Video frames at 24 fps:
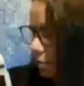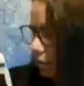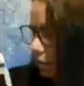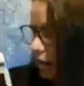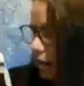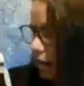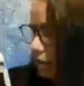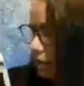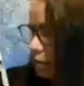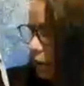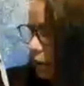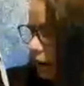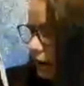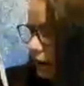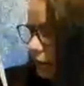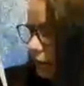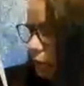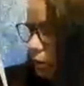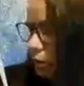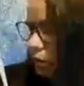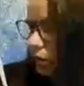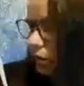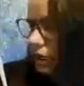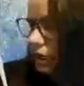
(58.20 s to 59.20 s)
His wife
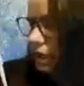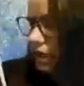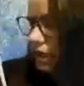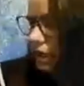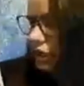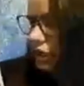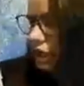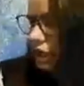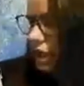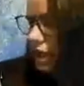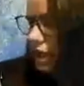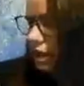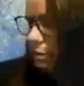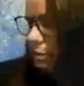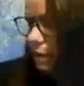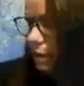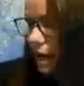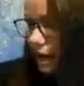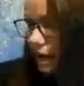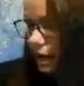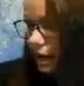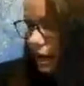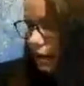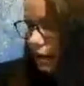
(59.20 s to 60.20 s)
holding his shaking
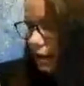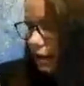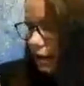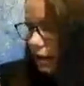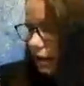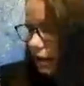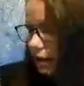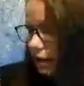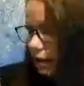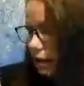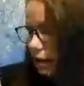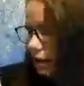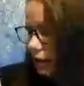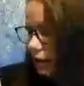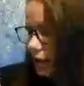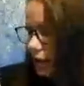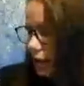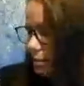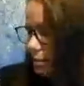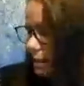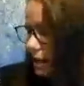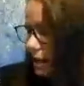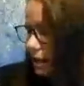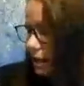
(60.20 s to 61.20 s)
body.
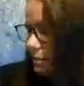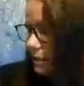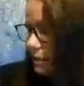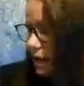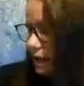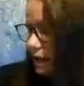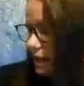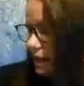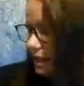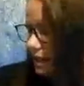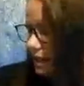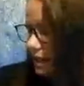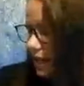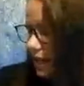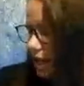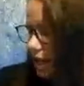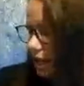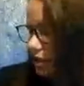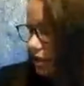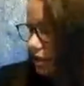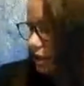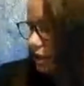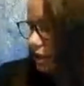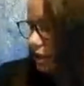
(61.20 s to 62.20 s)
Like many men his
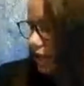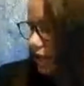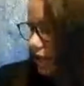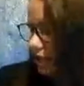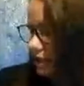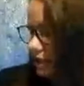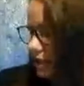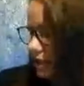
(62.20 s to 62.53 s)
age, he had